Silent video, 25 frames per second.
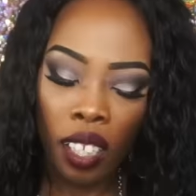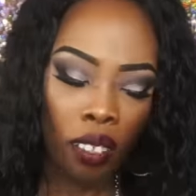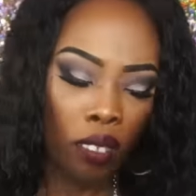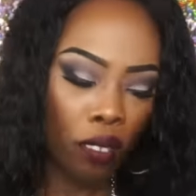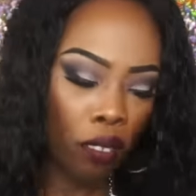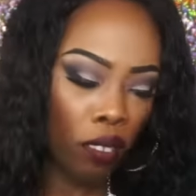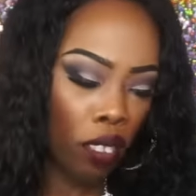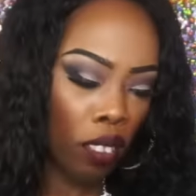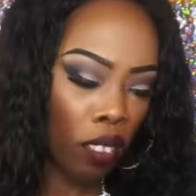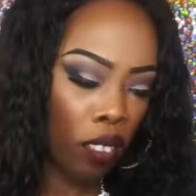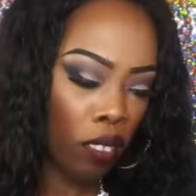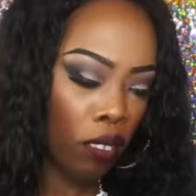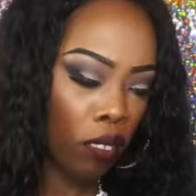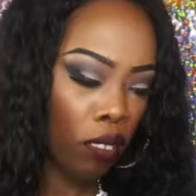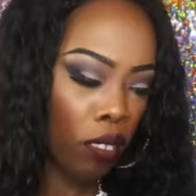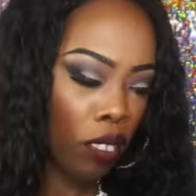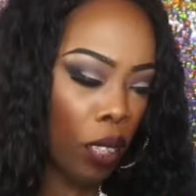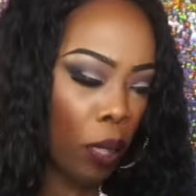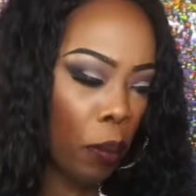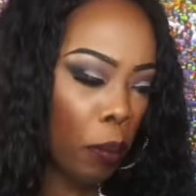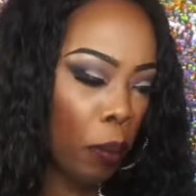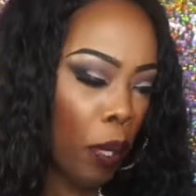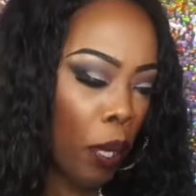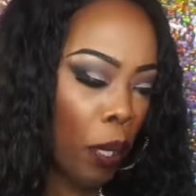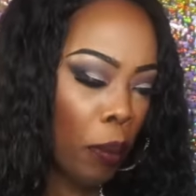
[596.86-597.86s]
don't know.
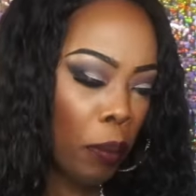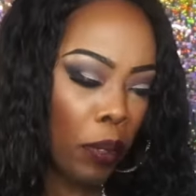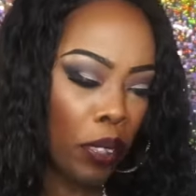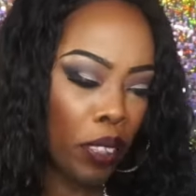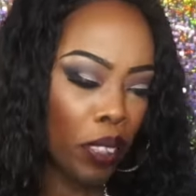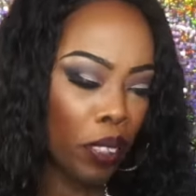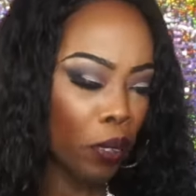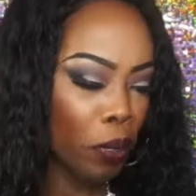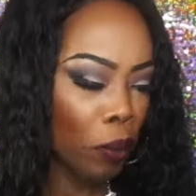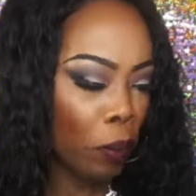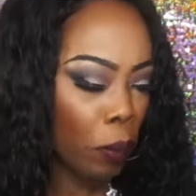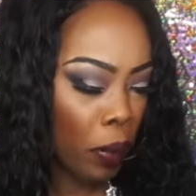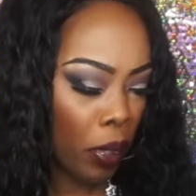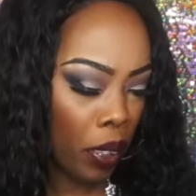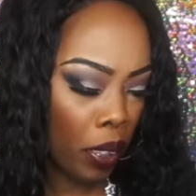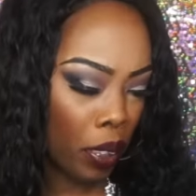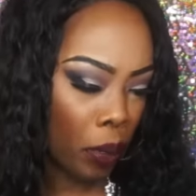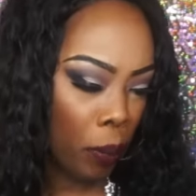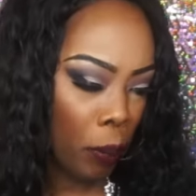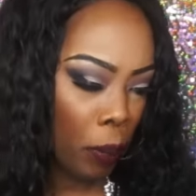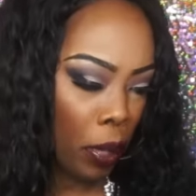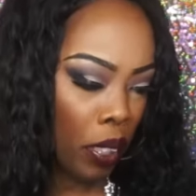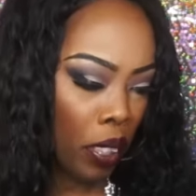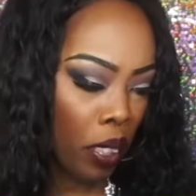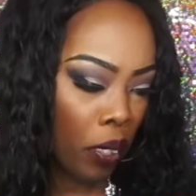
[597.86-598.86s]
I probably do put it
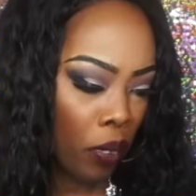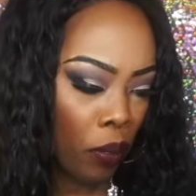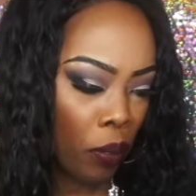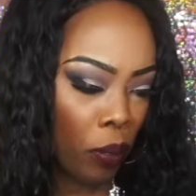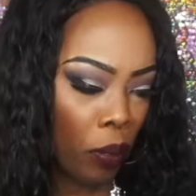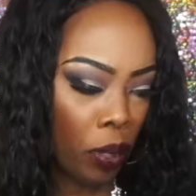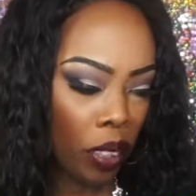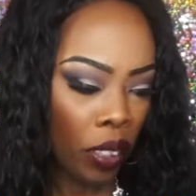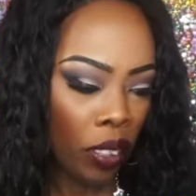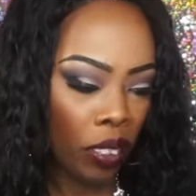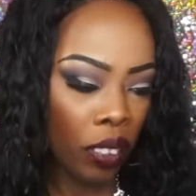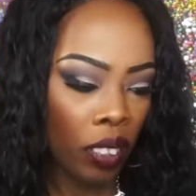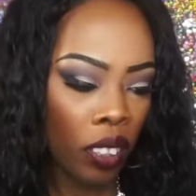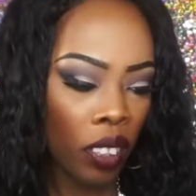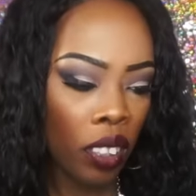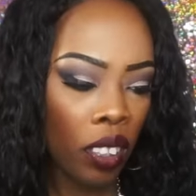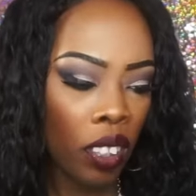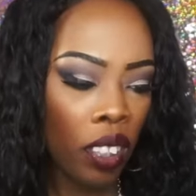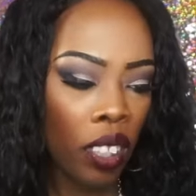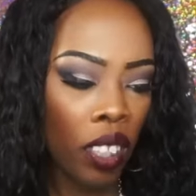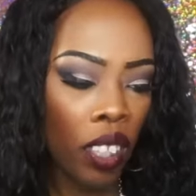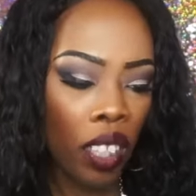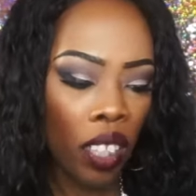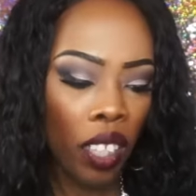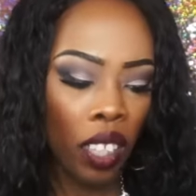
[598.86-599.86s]
in my giveaway.
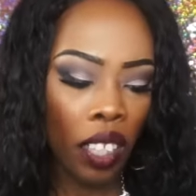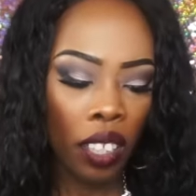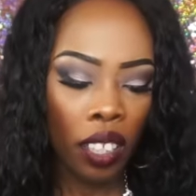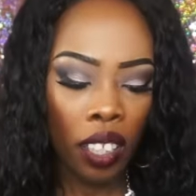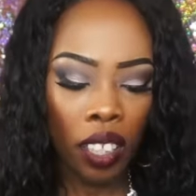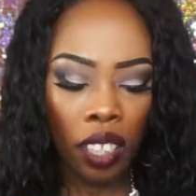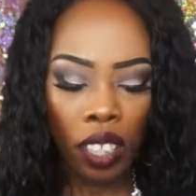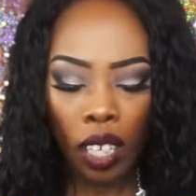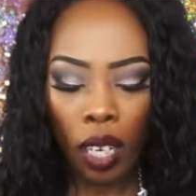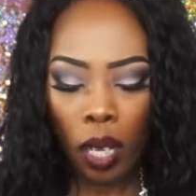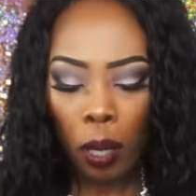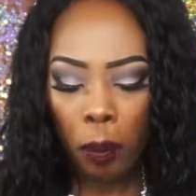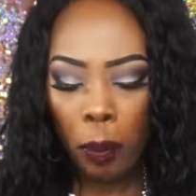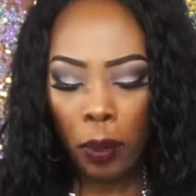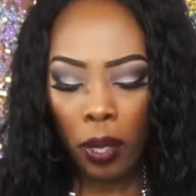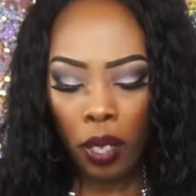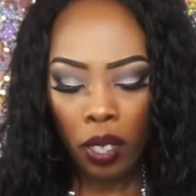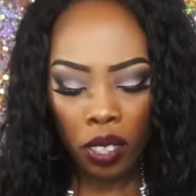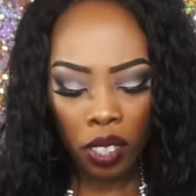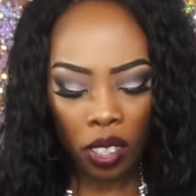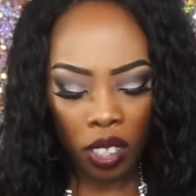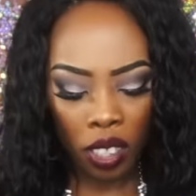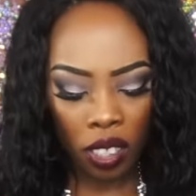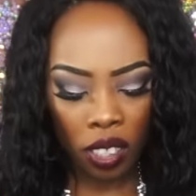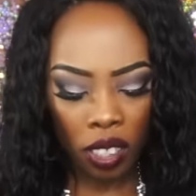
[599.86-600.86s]
And then I
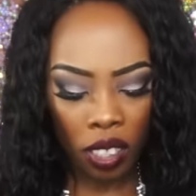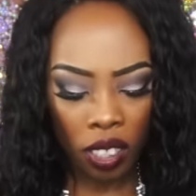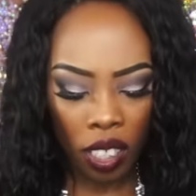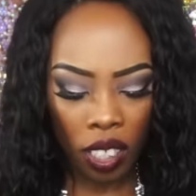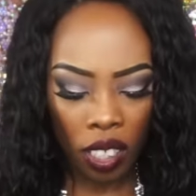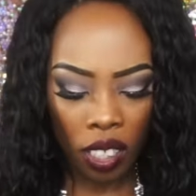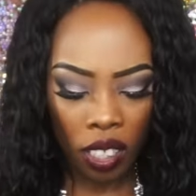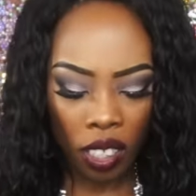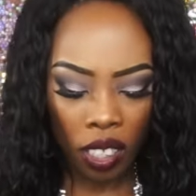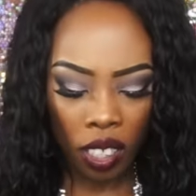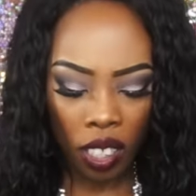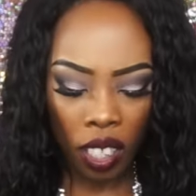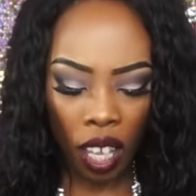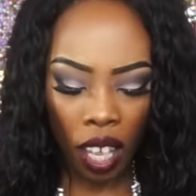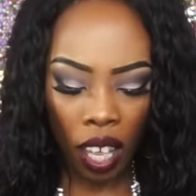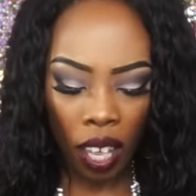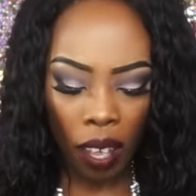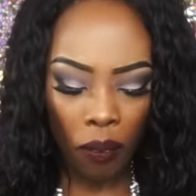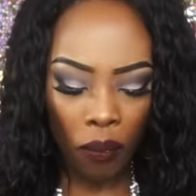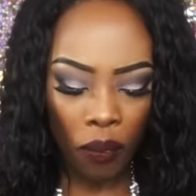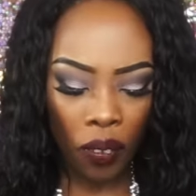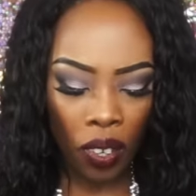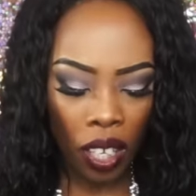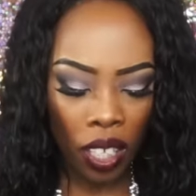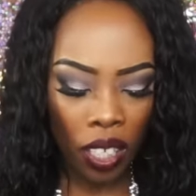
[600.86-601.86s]
purchased this
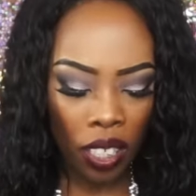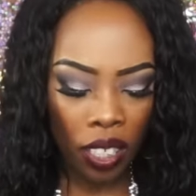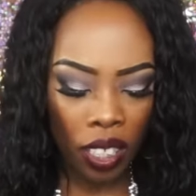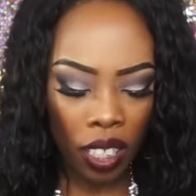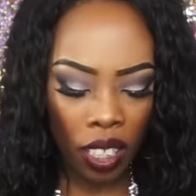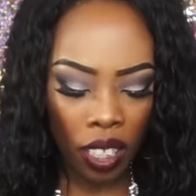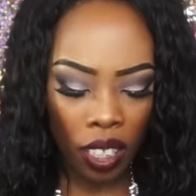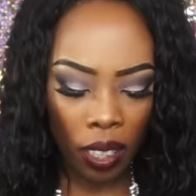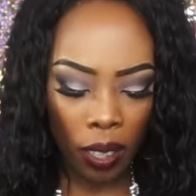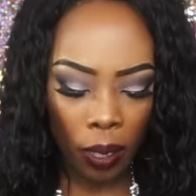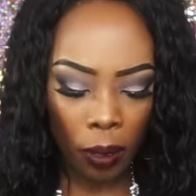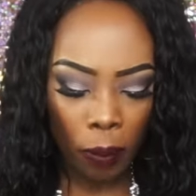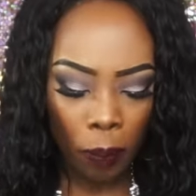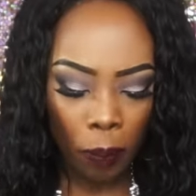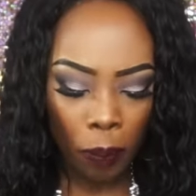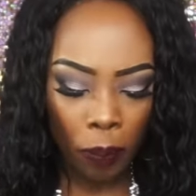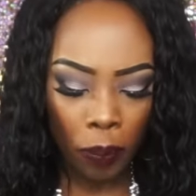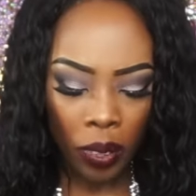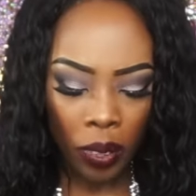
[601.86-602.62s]
Kat Von D